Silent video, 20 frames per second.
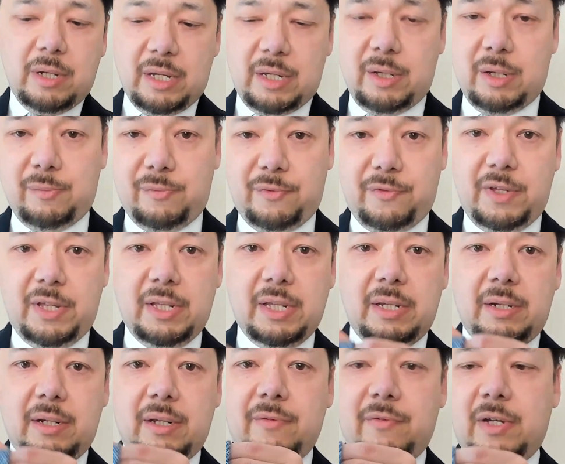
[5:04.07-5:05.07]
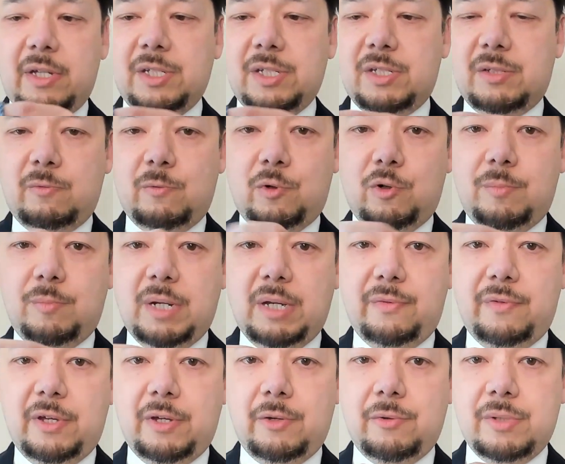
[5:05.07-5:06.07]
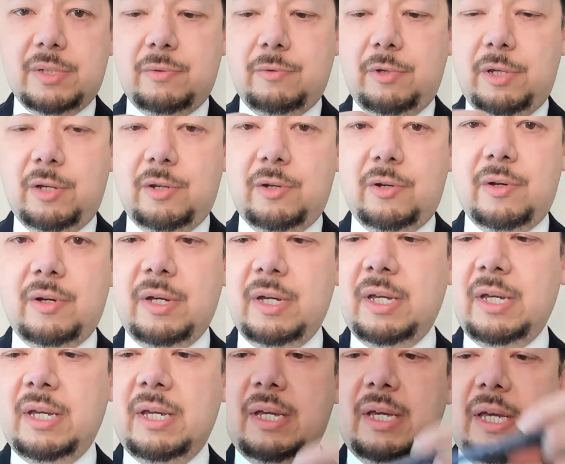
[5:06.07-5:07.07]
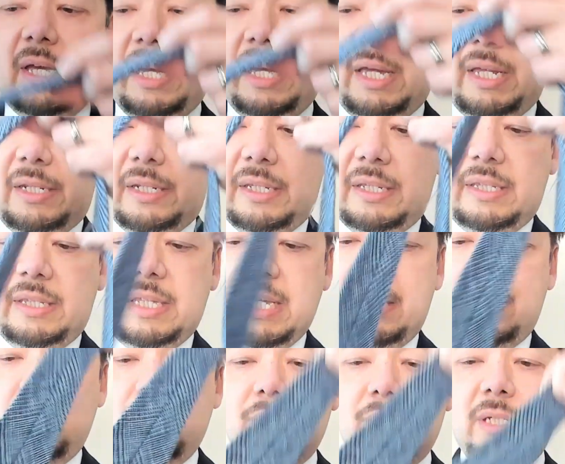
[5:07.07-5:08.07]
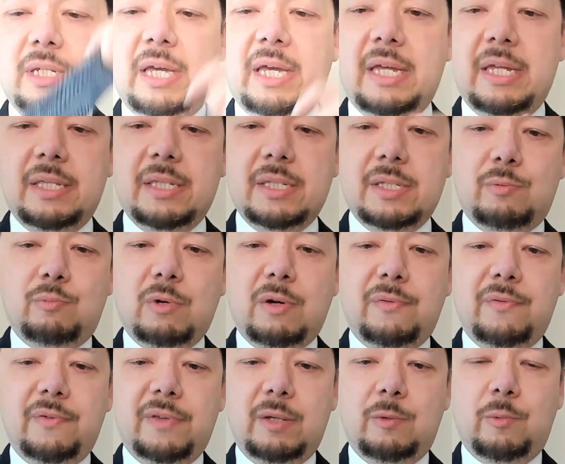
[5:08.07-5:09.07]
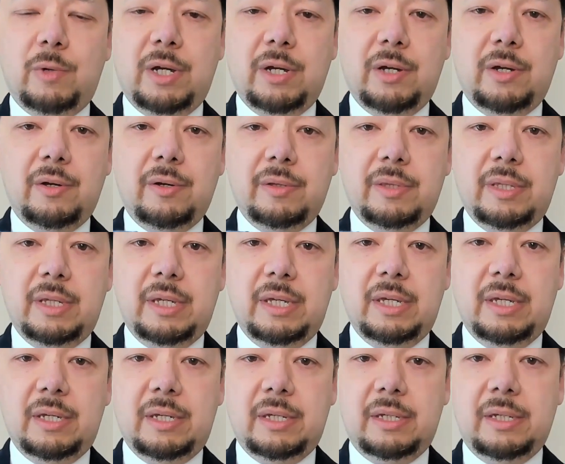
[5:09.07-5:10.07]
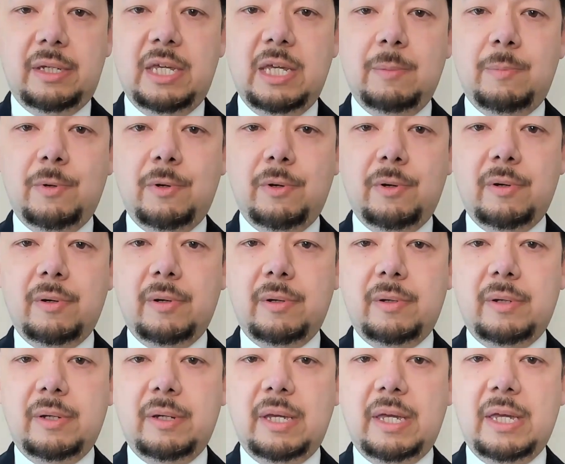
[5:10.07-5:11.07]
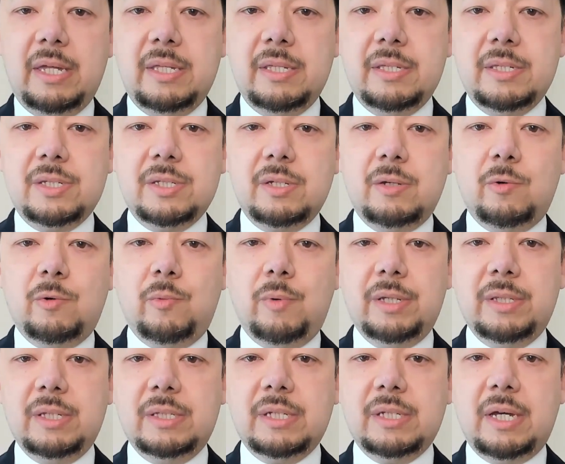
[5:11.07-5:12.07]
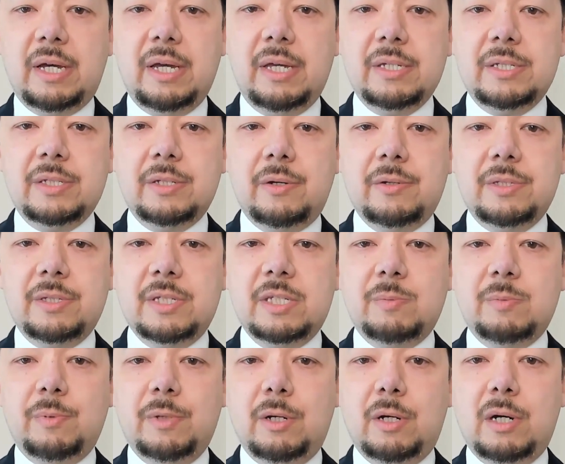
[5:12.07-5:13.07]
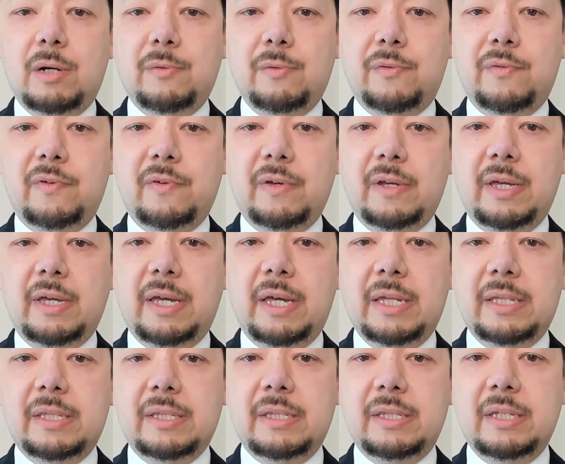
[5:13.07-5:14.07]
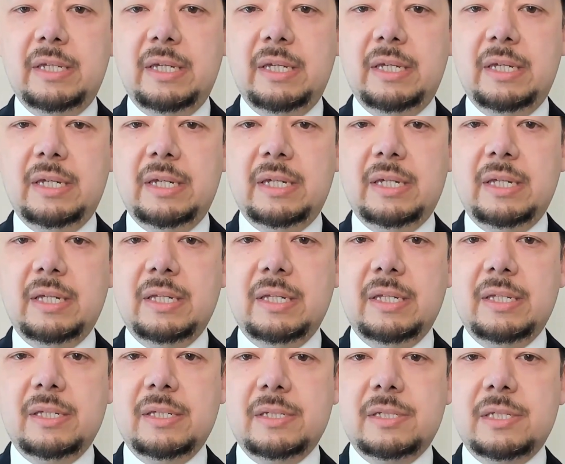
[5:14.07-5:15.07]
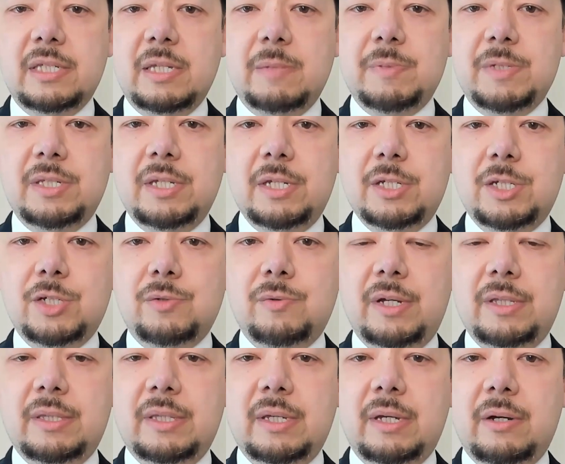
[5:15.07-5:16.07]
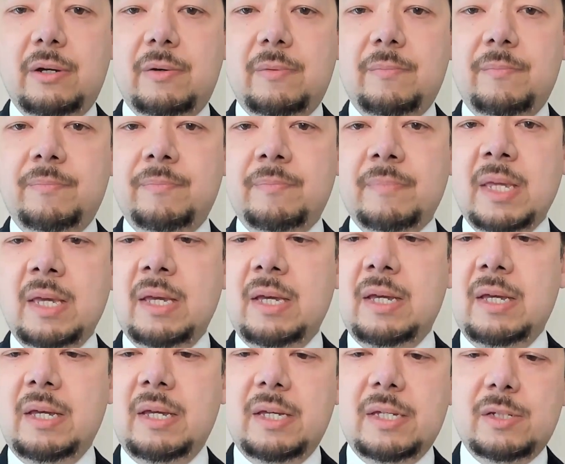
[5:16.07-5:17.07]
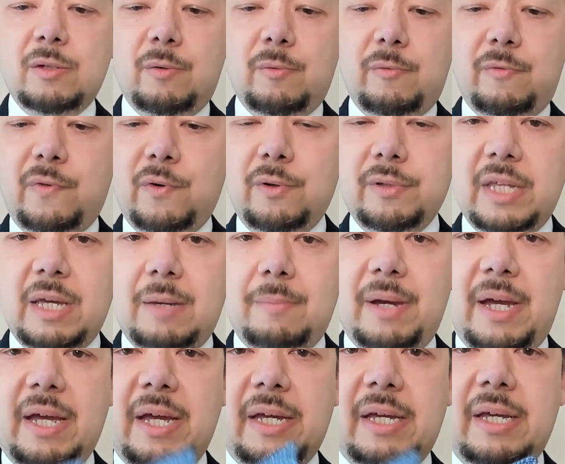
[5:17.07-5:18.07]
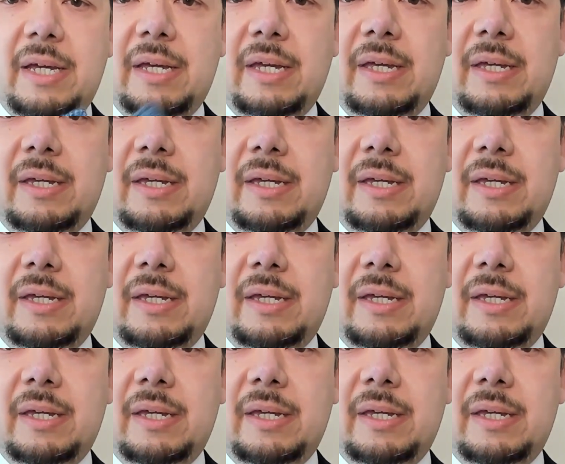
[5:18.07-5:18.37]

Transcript: can feel it if I just roll my fingers through here. And that usually ends roughly where the keeper ends or where the tie starts to split off at the slip stitch right there. So we'll fold that back